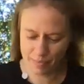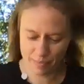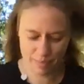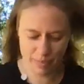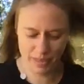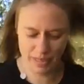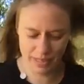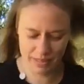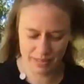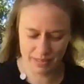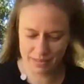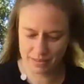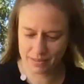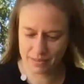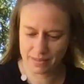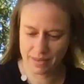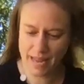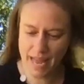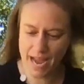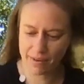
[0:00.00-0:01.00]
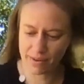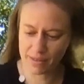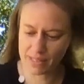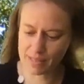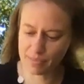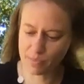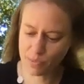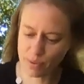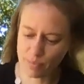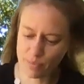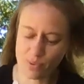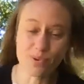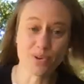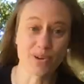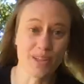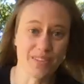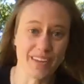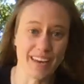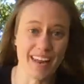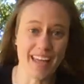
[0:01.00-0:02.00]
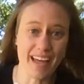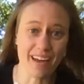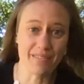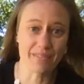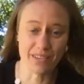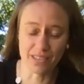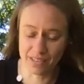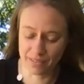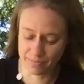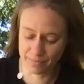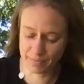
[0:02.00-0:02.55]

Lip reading: but now it's more important than ever